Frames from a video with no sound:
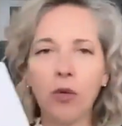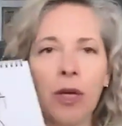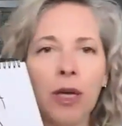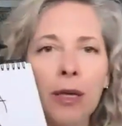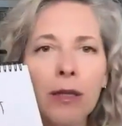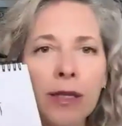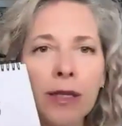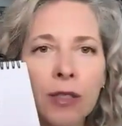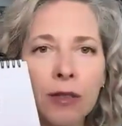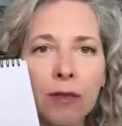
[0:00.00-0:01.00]
heal
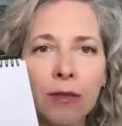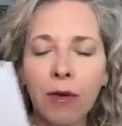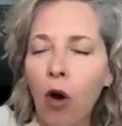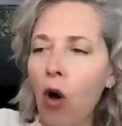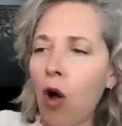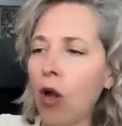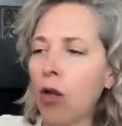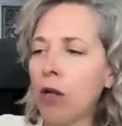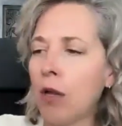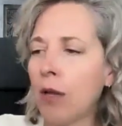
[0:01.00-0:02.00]
this
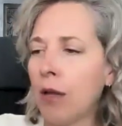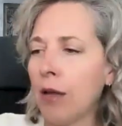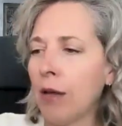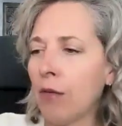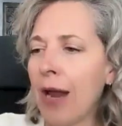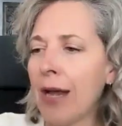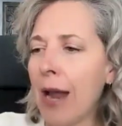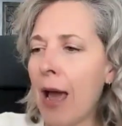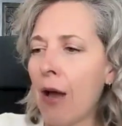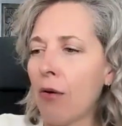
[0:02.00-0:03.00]
hole right
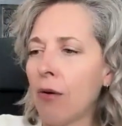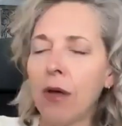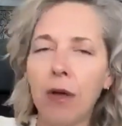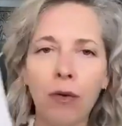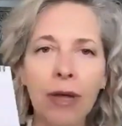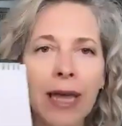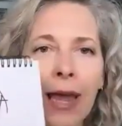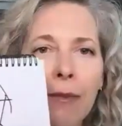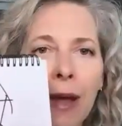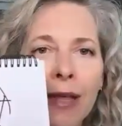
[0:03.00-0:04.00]
now,
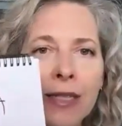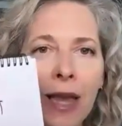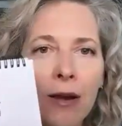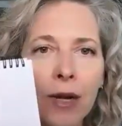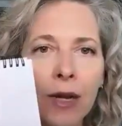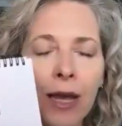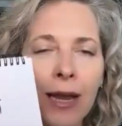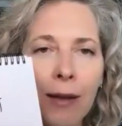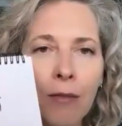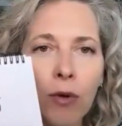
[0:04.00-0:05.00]
regain my
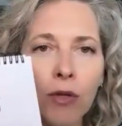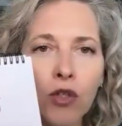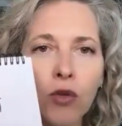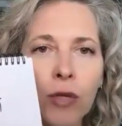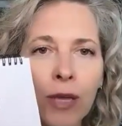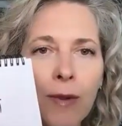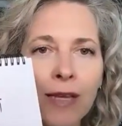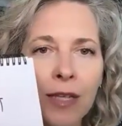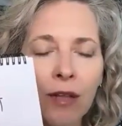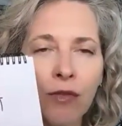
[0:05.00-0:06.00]
integrity, and I'm going to give
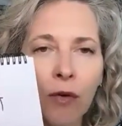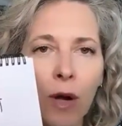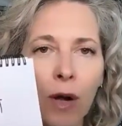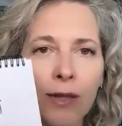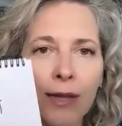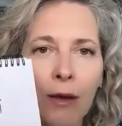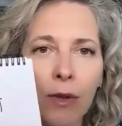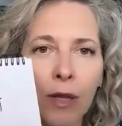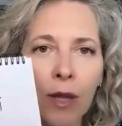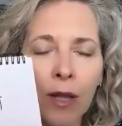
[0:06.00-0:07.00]
myself a word that I
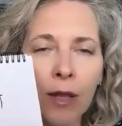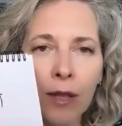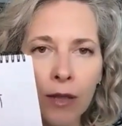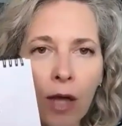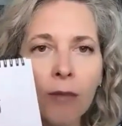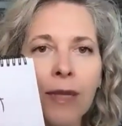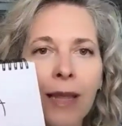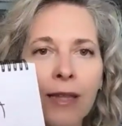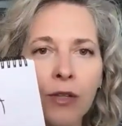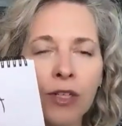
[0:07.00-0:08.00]
will not be
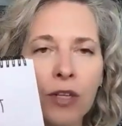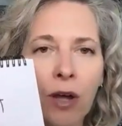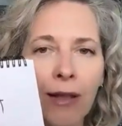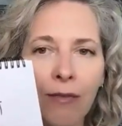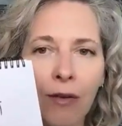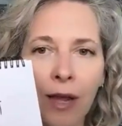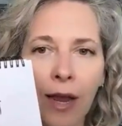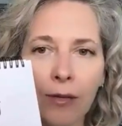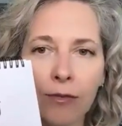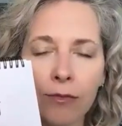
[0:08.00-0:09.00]
late to this call ever
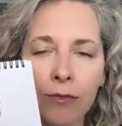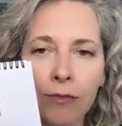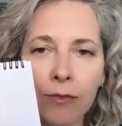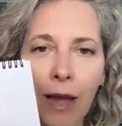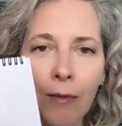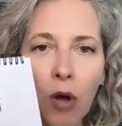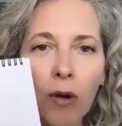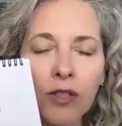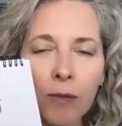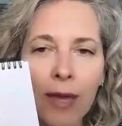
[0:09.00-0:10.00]
again. I'm
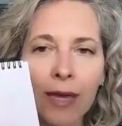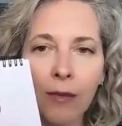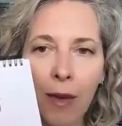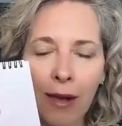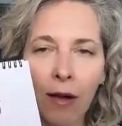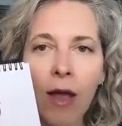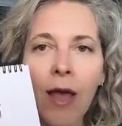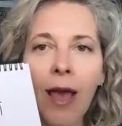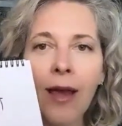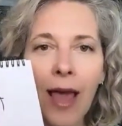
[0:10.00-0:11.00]
going to make it matter.
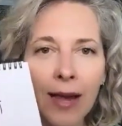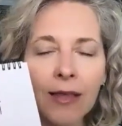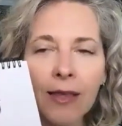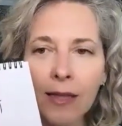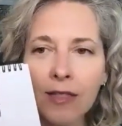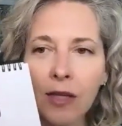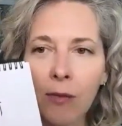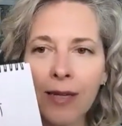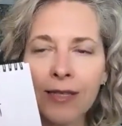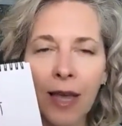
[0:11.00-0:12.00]
And anything that's
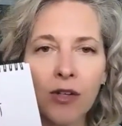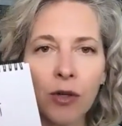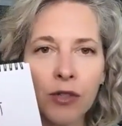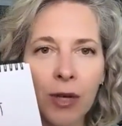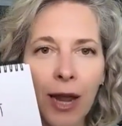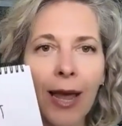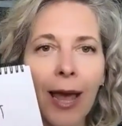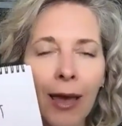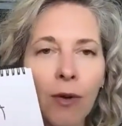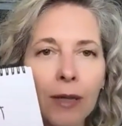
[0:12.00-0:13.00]
on my schedule
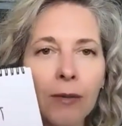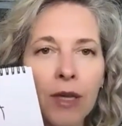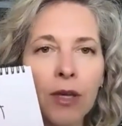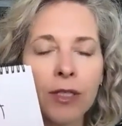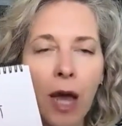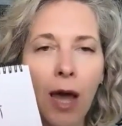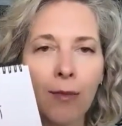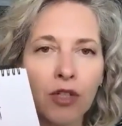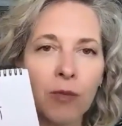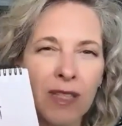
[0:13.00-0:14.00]
today, I will be on
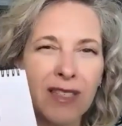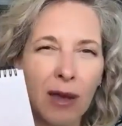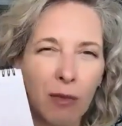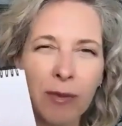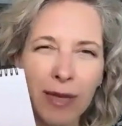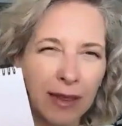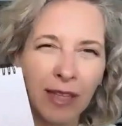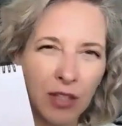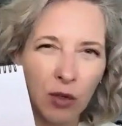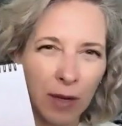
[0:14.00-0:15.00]
time, which means I will be at
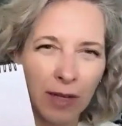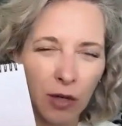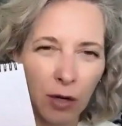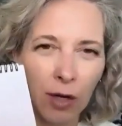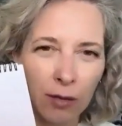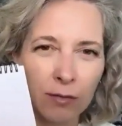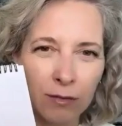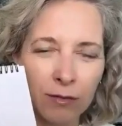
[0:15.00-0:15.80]
least 2 minutes early.